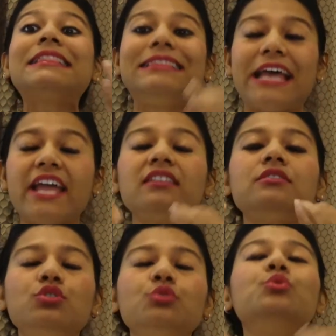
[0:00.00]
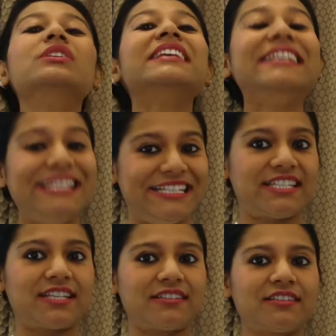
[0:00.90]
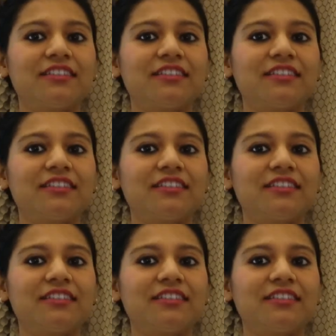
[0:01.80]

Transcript: then you eat.